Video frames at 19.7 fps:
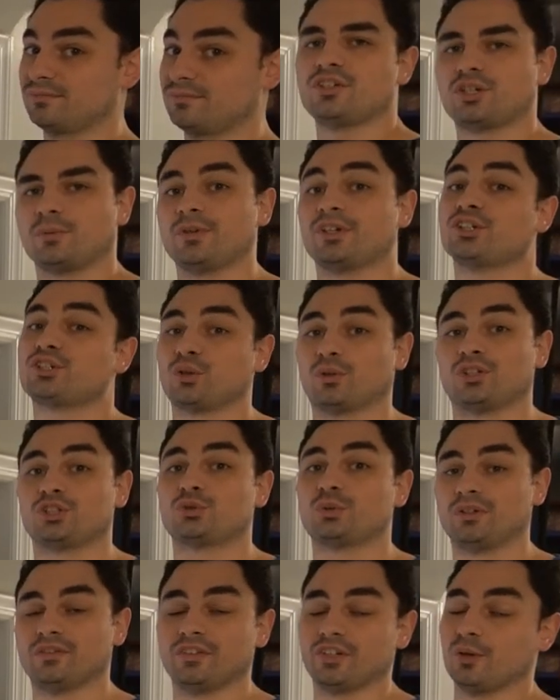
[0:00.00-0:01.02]
Should be a short and
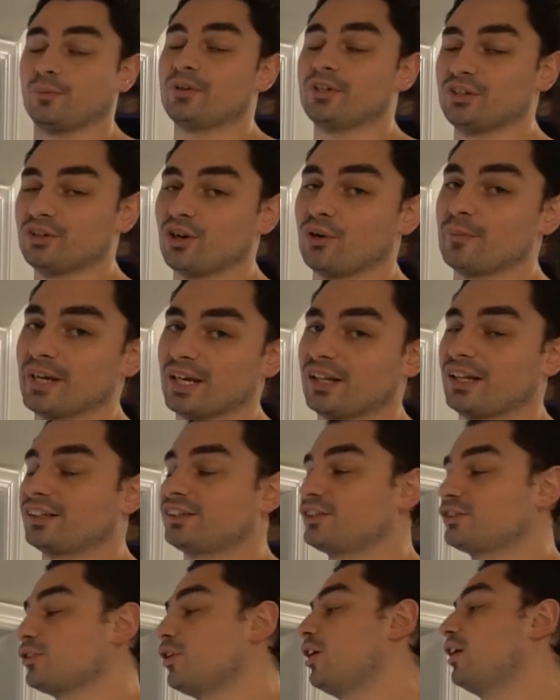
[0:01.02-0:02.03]
sweet video, but you know me, I like
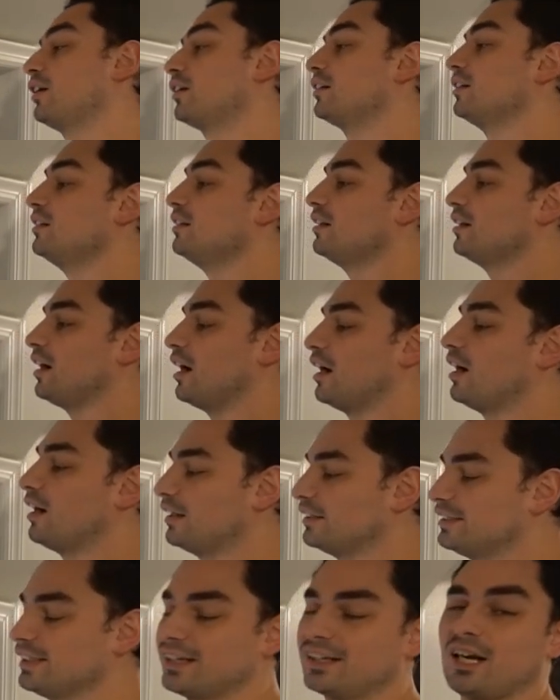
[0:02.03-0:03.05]
to talk.
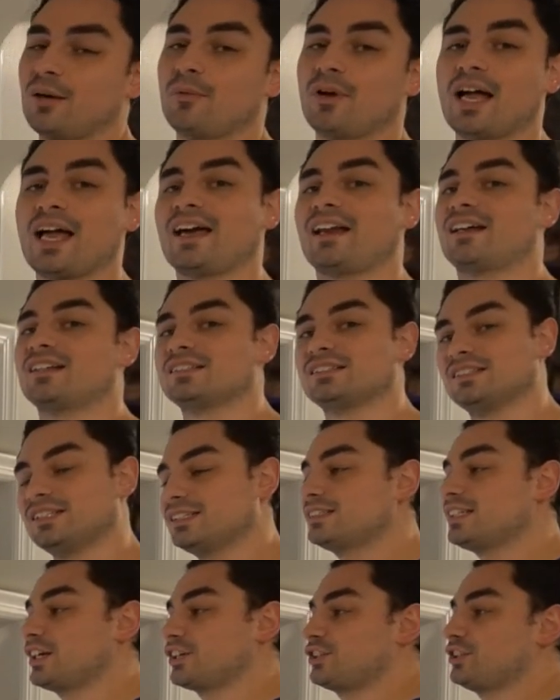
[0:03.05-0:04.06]
Uh, did a couple add-ons.
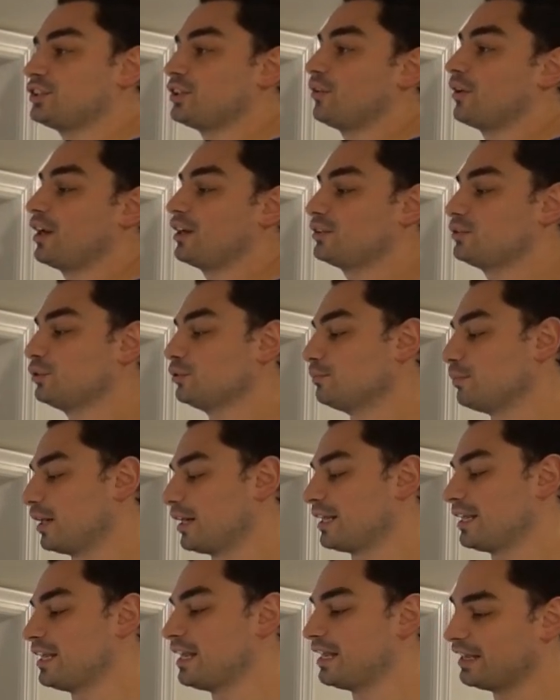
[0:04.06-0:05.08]
This actually is going out to a
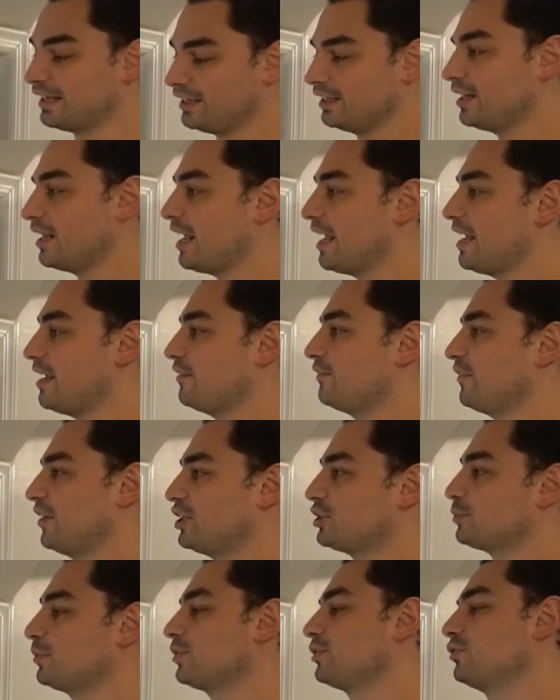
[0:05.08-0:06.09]
buddy in a
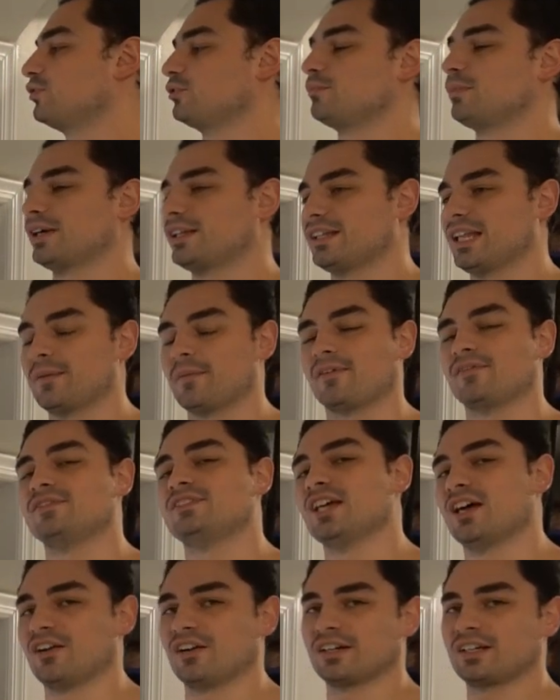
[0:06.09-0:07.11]
Facebook group by the name of
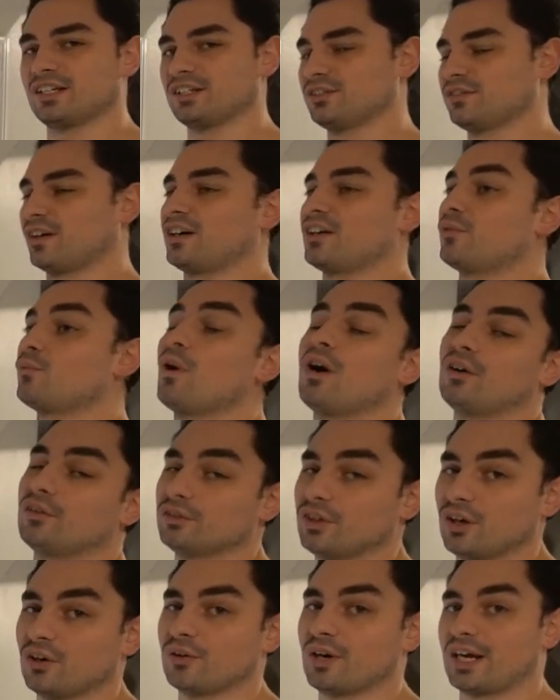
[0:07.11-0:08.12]
Derek. He's very well
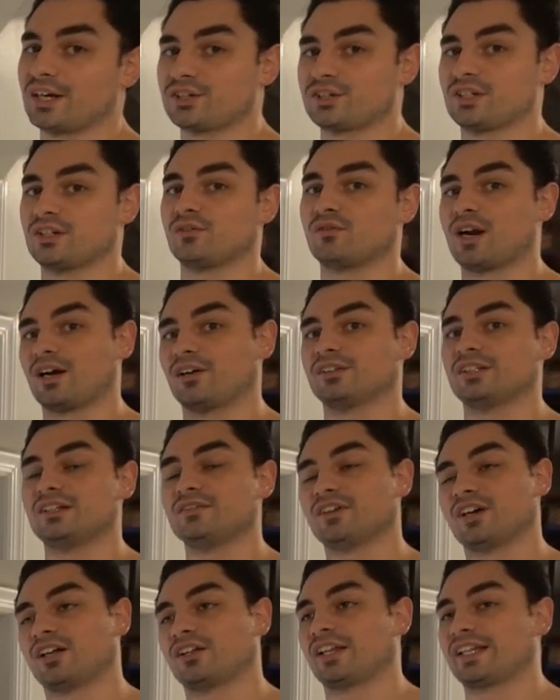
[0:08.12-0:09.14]
known actually around,
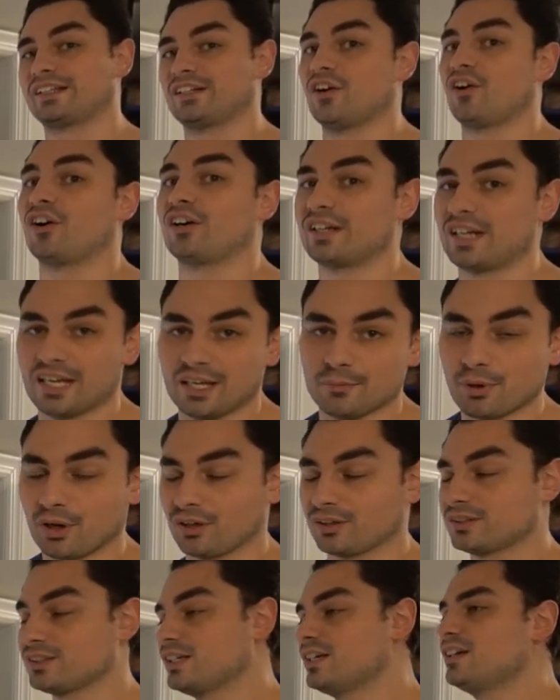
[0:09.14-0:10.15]
even on like the arcade
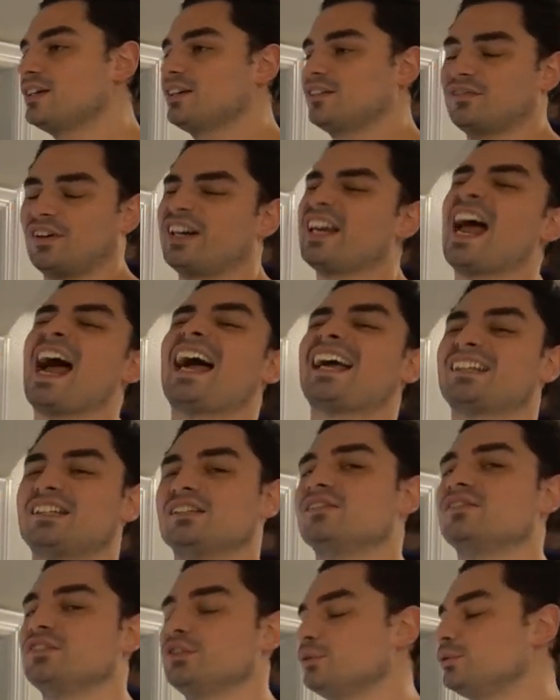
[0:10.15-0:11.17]
punk, very
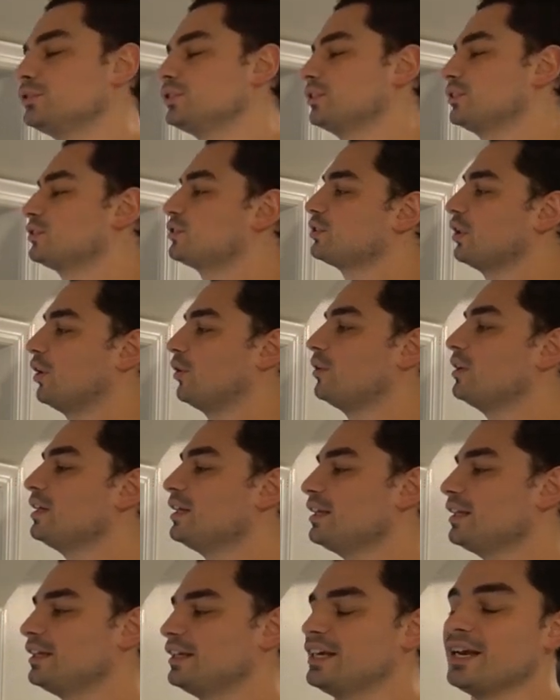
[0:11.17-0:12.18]
active user. So
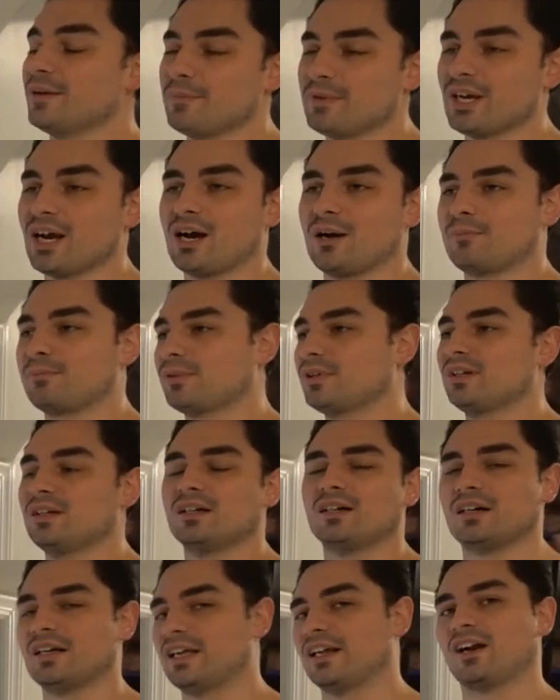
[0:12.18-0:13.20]
he hit me up
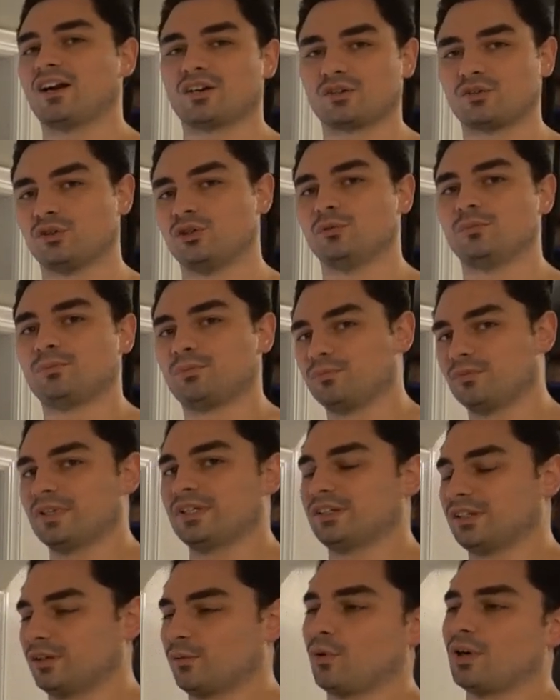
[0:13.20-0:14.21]
in our group.
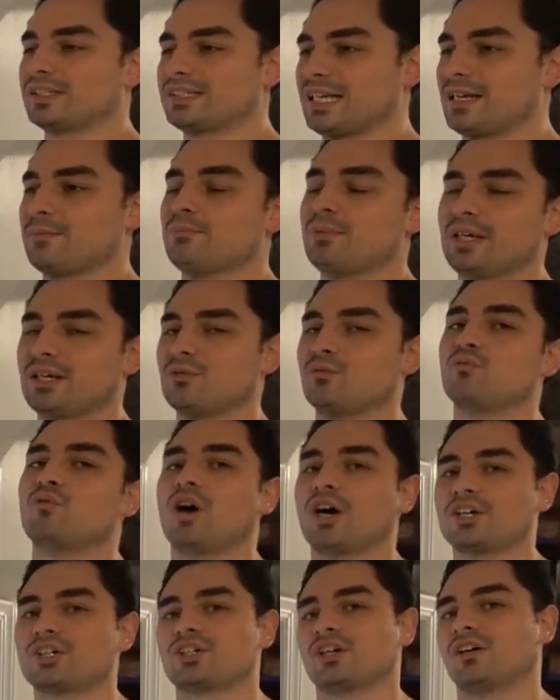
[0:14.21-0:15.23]
There was a big
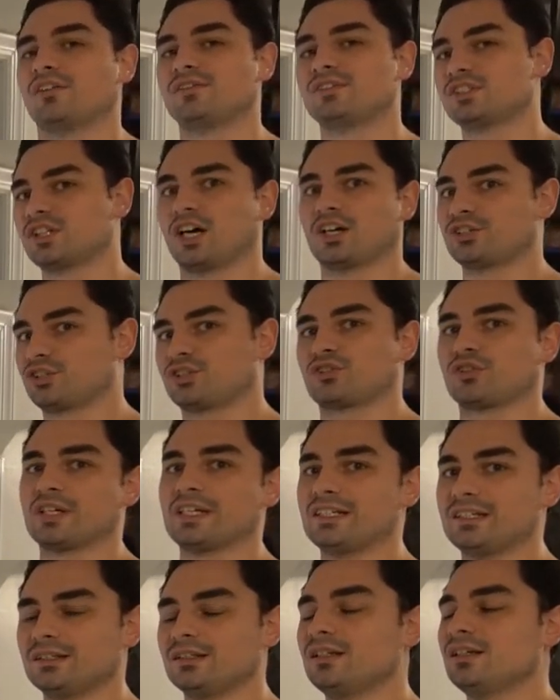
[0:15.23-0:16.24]
rush of
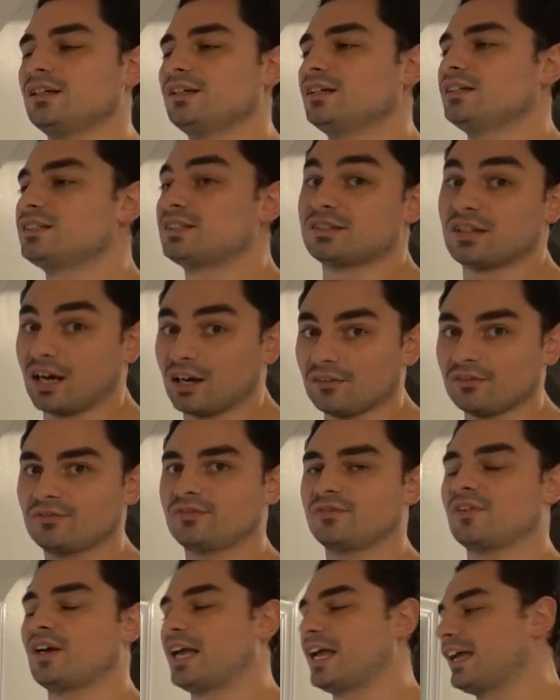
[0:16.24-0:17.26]
touchscreen
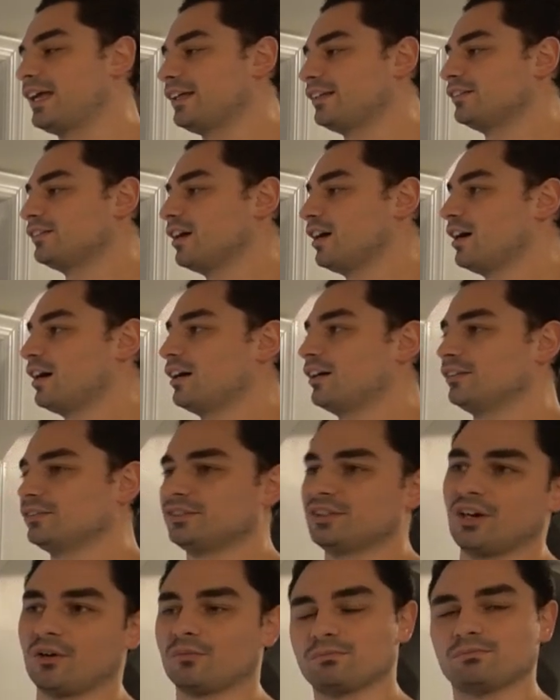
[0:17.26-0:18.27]
stuff, and uh,
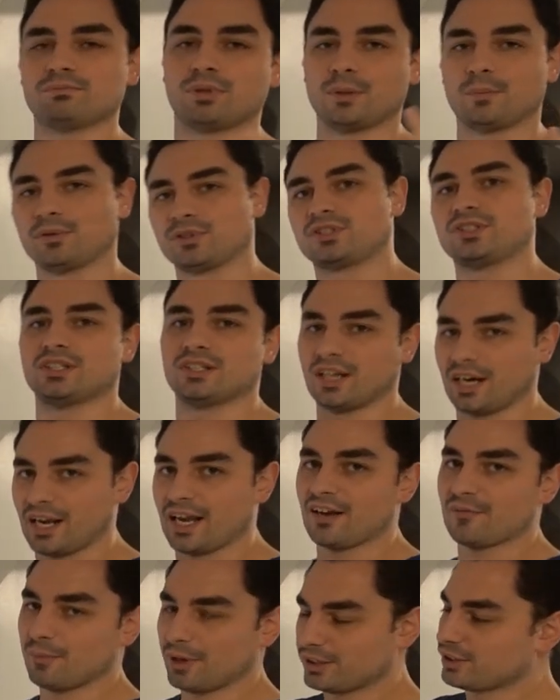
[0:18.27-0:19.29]
you know people see that I
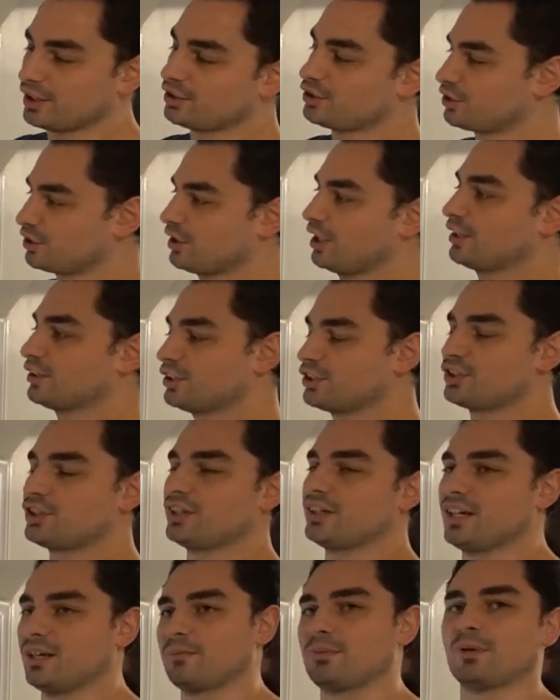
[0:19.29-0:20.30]
have my touch
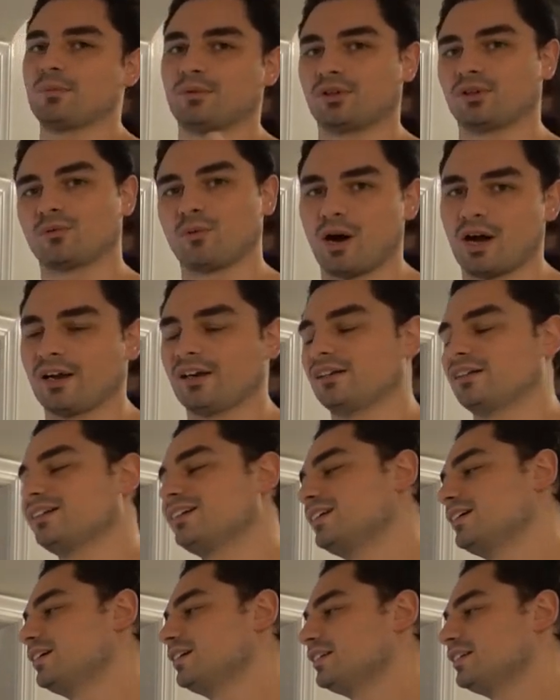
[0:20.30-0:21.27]
edition, and people inquired.